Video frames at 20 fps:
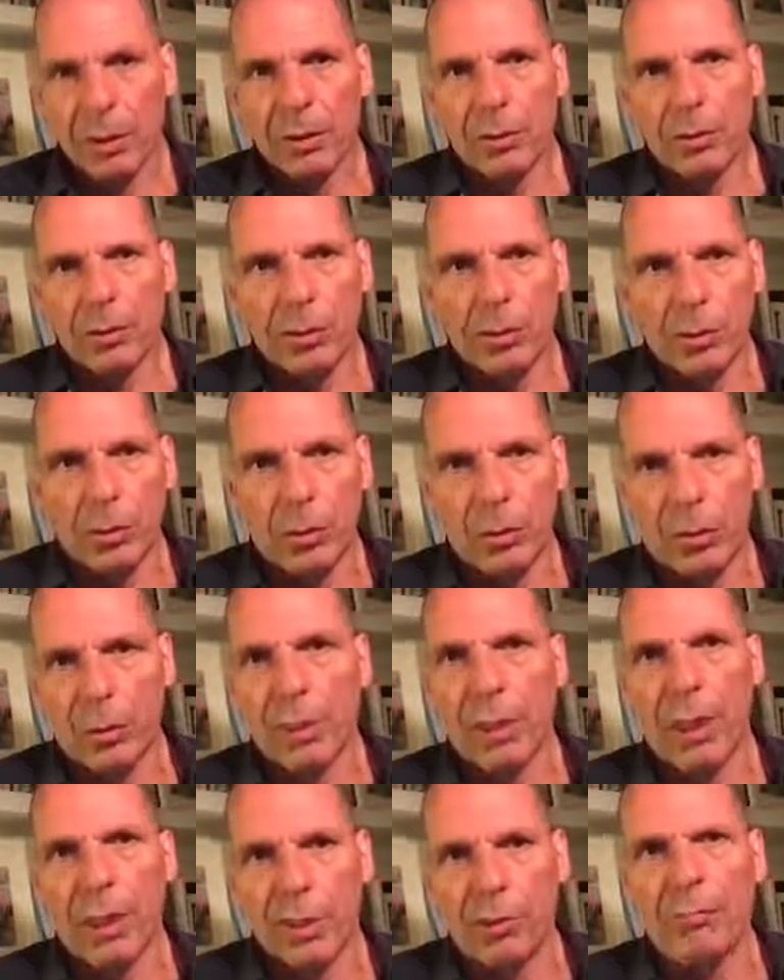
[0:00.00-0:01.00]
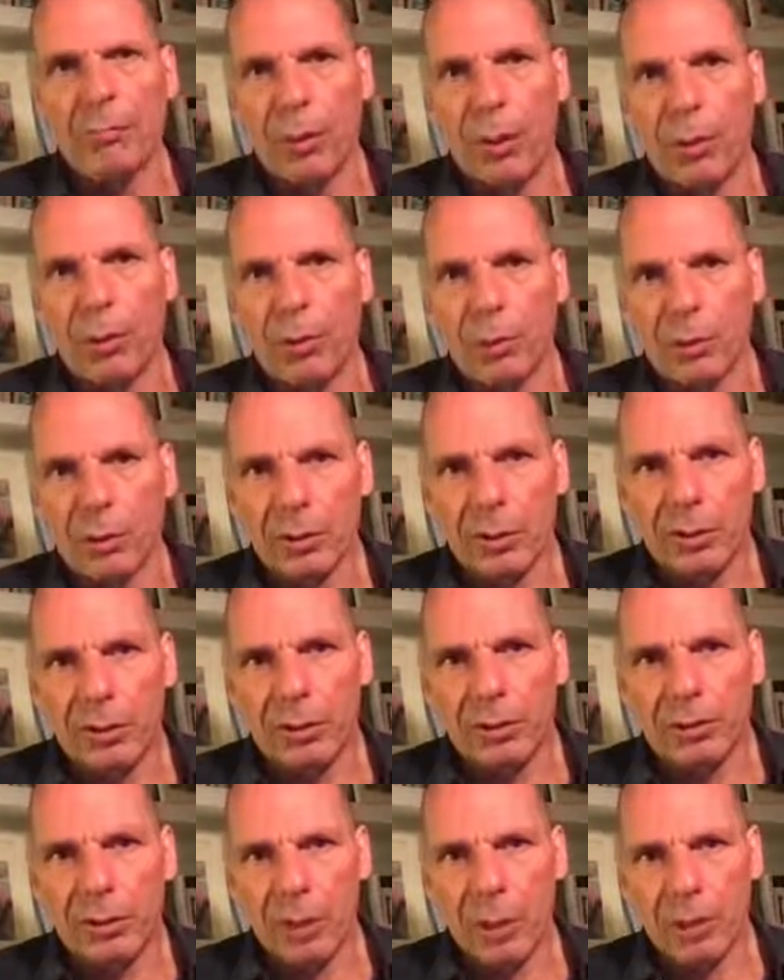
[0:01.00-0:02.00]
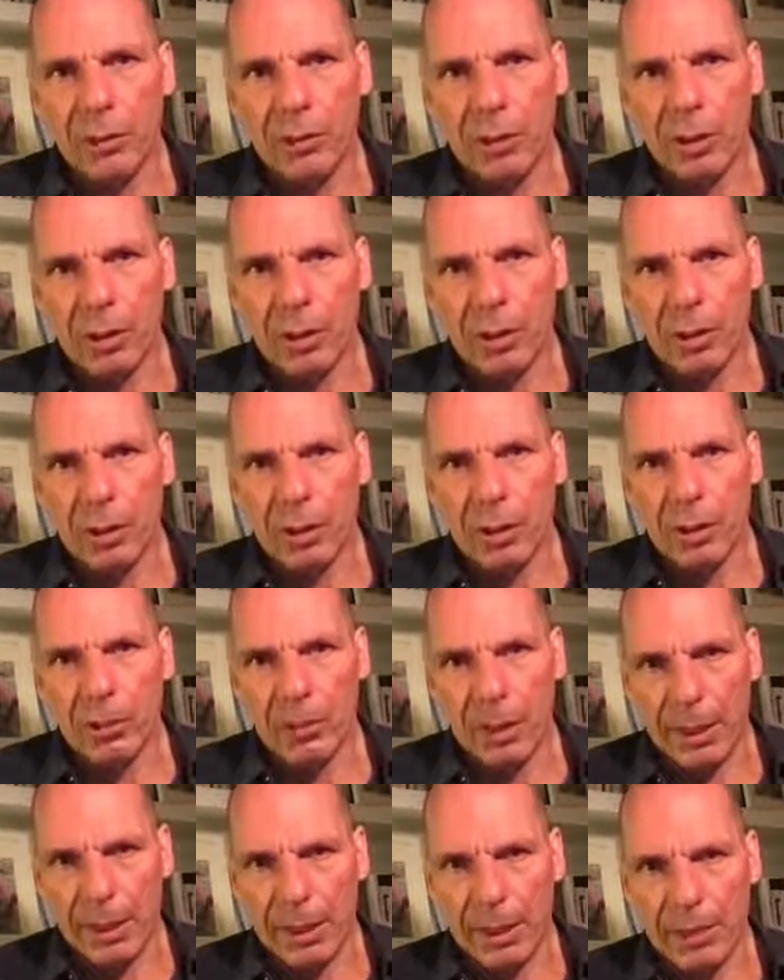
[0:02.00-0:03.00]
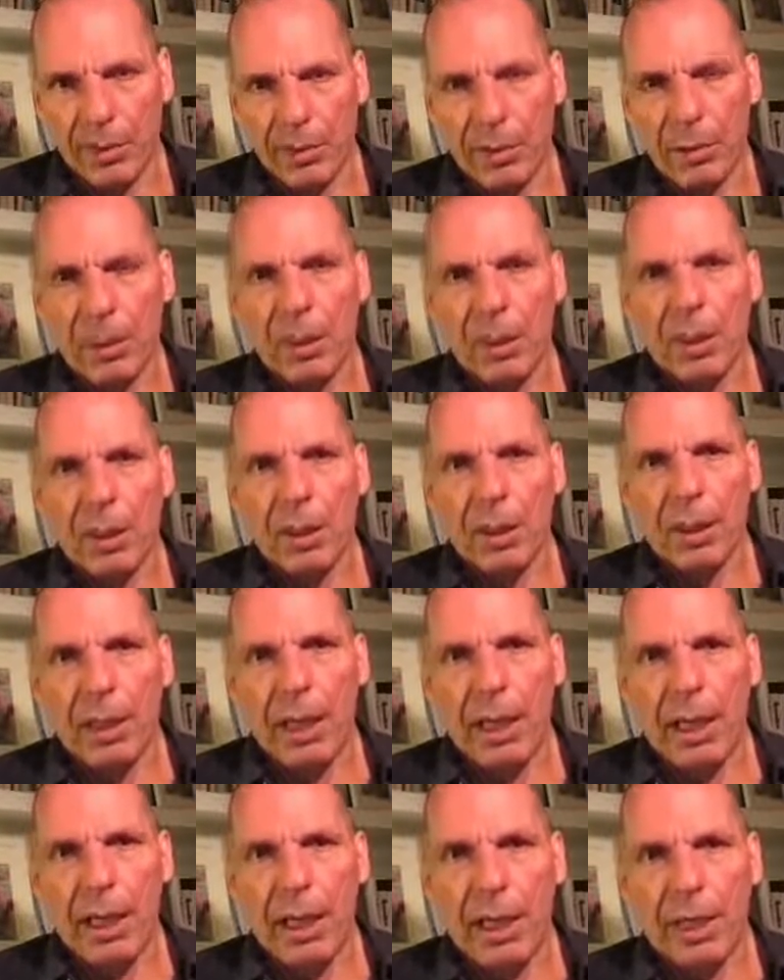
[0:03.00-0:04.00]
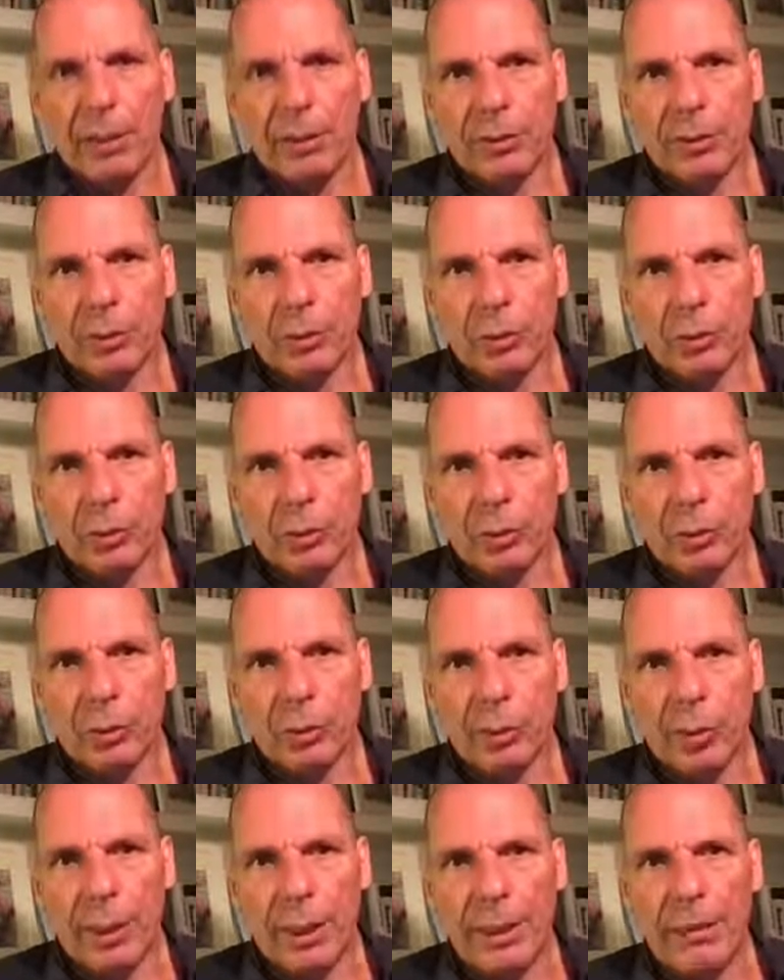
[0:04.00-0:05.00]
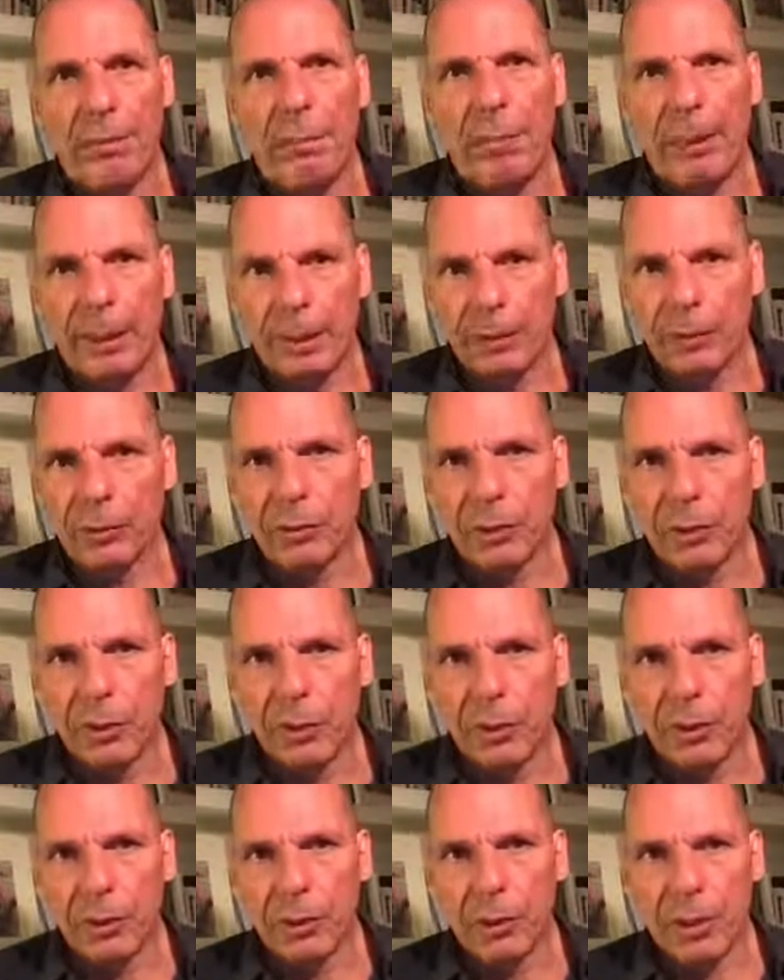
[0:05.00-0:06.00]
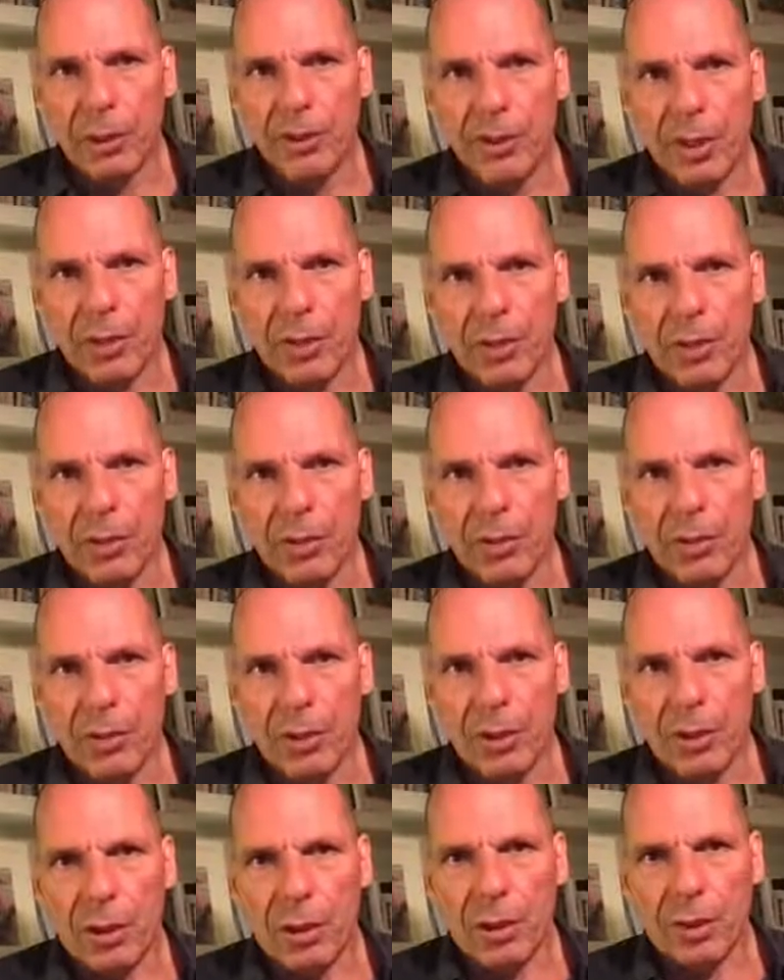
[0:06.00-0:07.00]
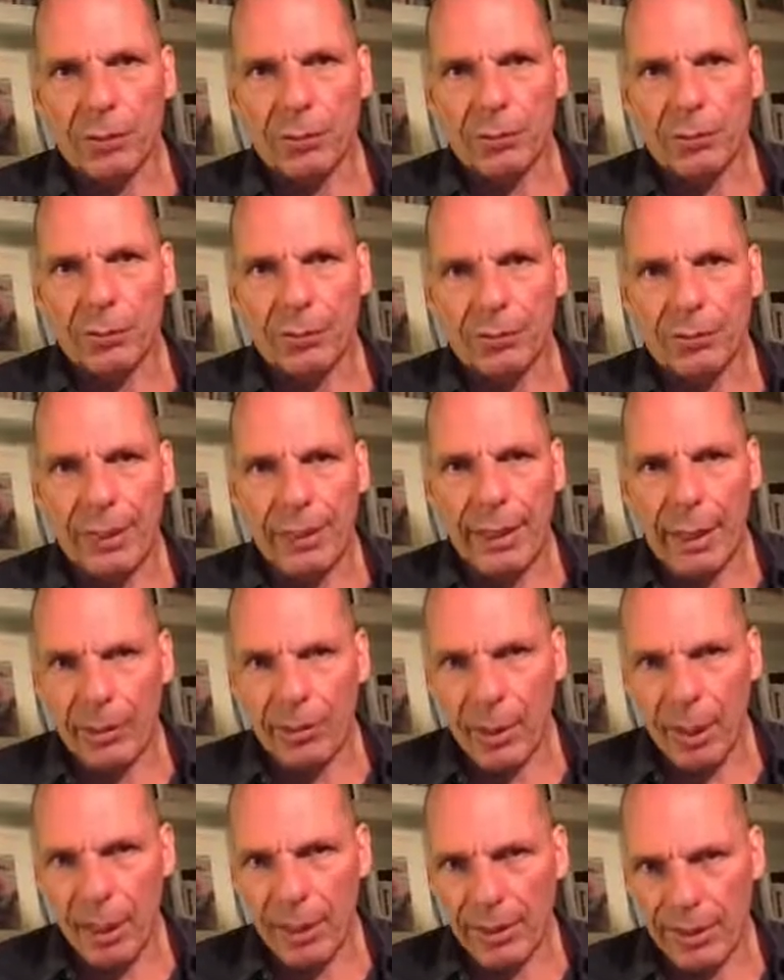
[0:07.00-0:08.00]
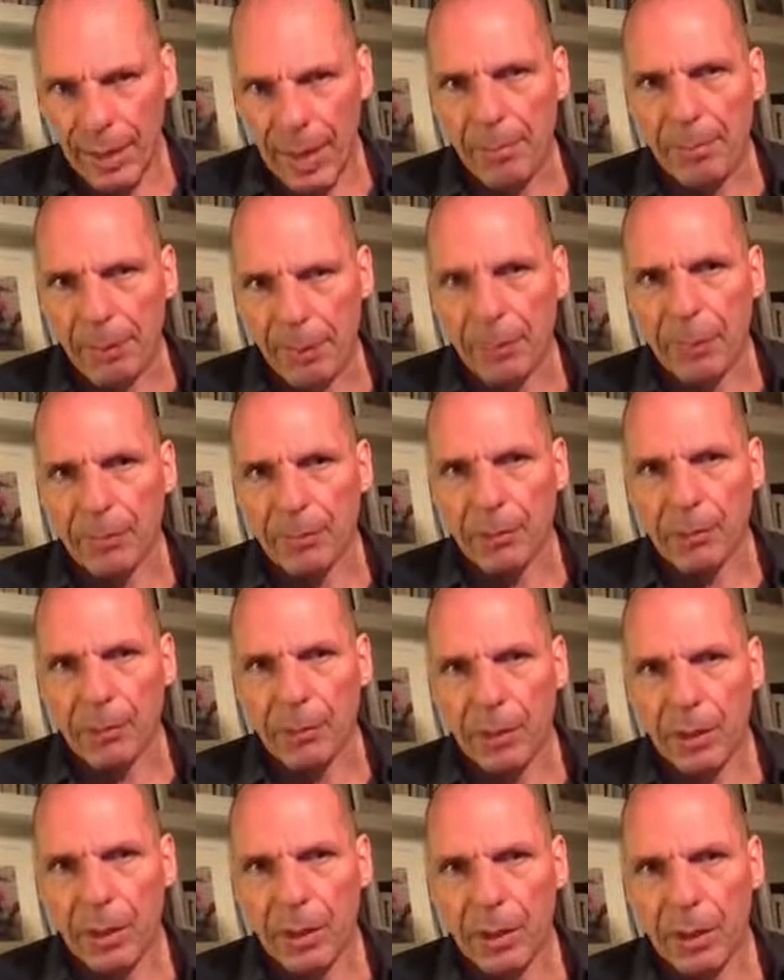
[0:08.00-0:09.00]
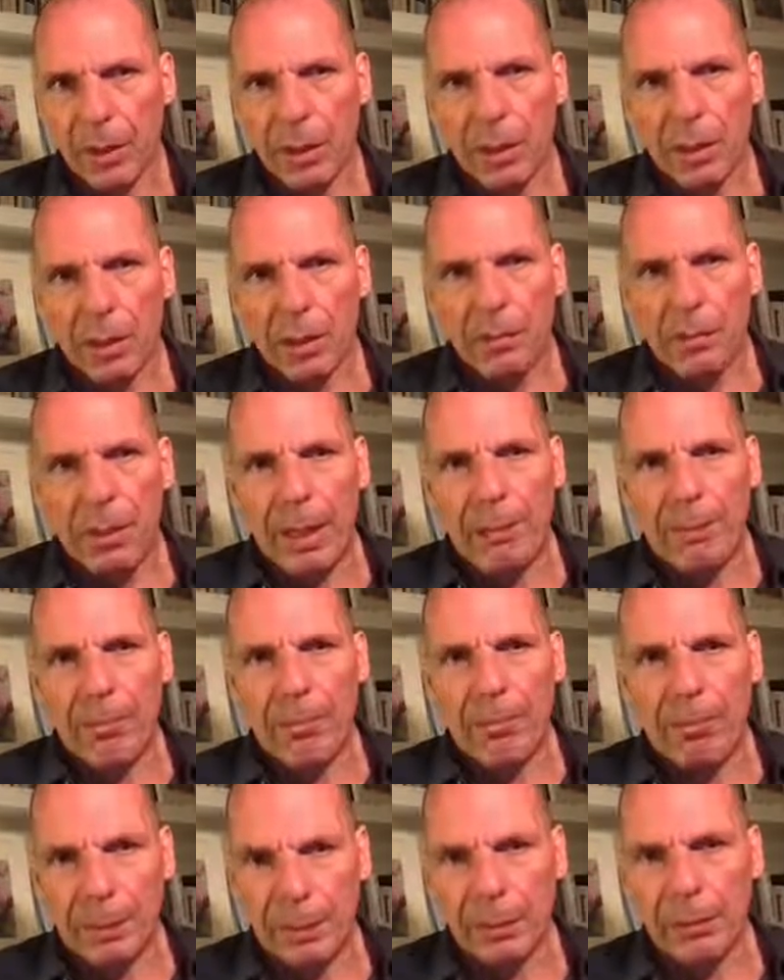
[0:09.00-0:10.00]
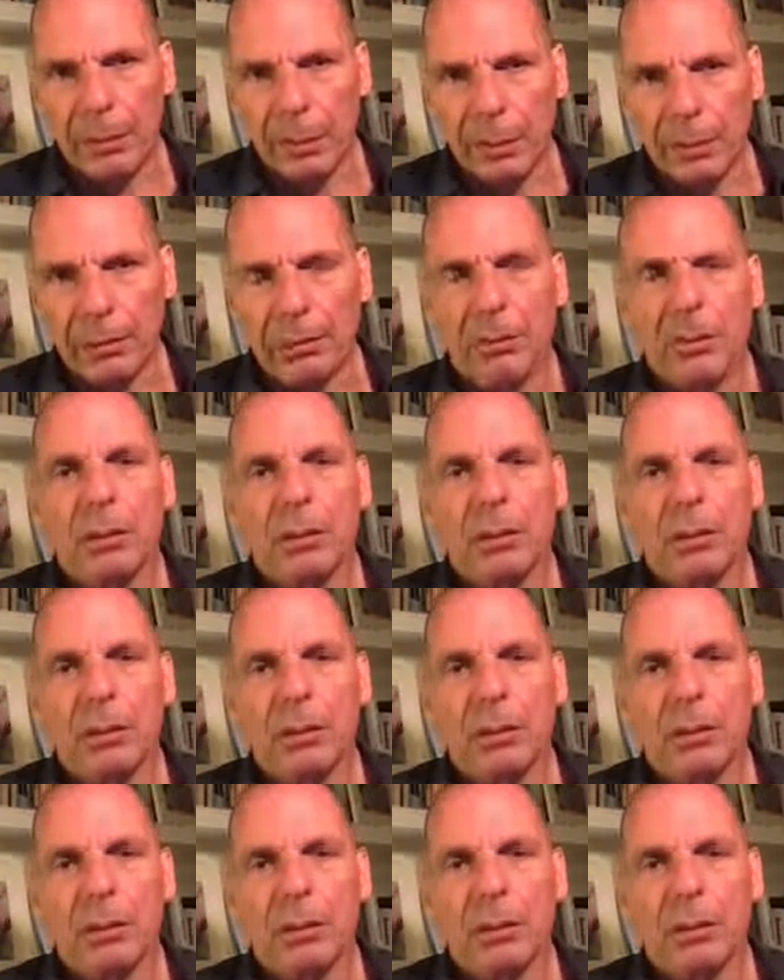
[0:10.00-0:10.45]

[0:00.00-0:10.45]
to refloat the financial markets and to rebuild the circuits of financialized capital by printing